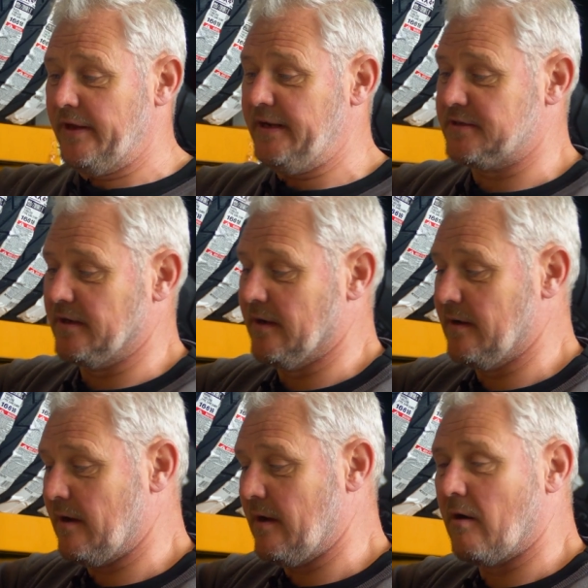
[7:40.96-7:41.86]
these
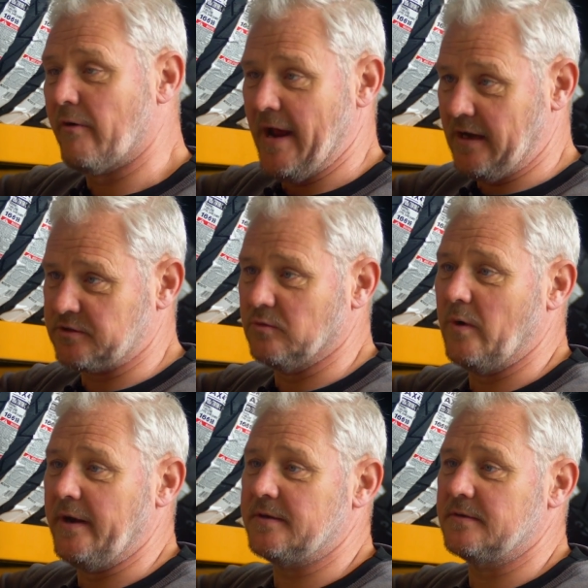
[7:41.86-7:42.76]
are an axle weight.